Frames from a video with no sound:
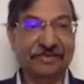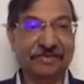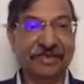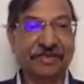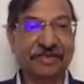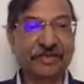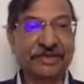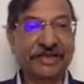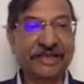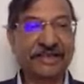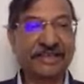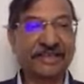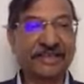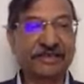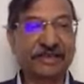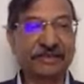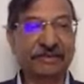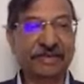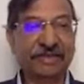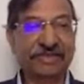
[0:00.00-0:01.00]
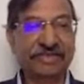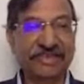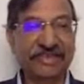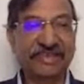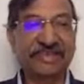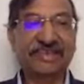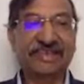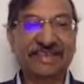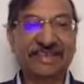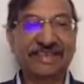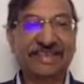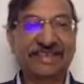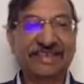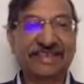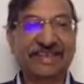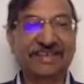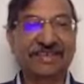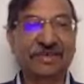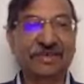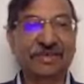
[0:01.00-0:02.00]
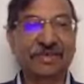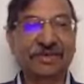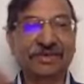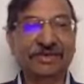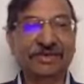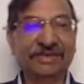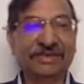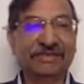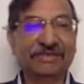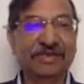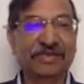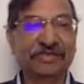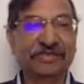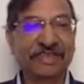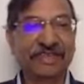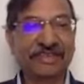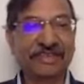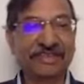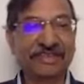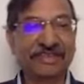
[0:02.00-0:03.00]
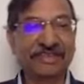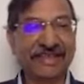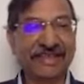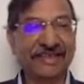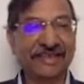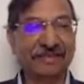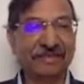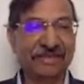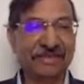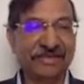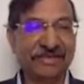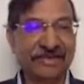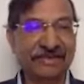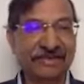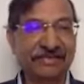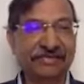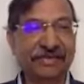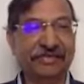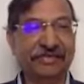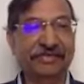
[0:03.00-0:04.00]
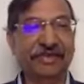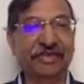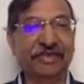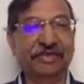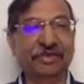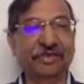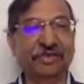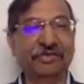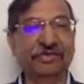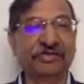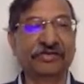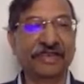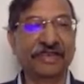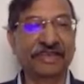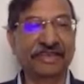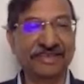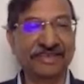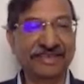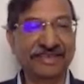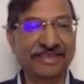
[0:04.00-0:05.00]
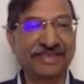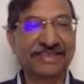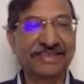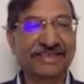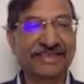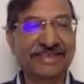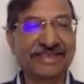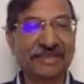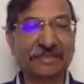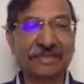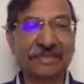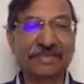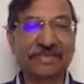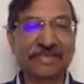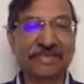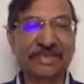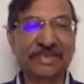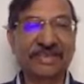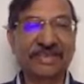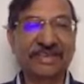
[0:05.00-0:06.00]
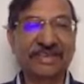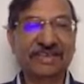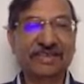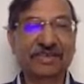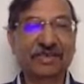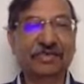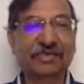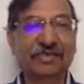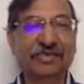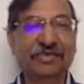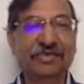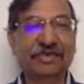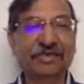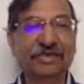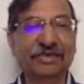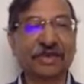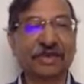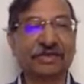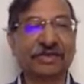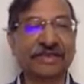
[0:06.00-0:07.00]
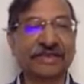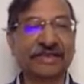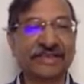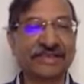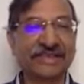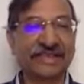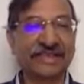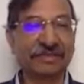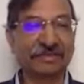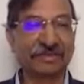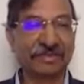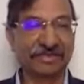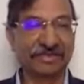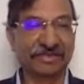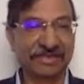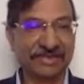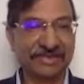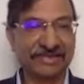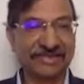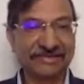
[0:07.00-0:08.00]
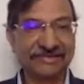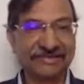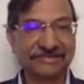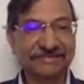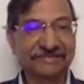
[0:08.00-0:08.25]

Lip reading: 1 to 10 is the one mystery, 10 to 50 is the second mystery, 50 to 250 is third mystery, 250 to 1000 is the third mystery.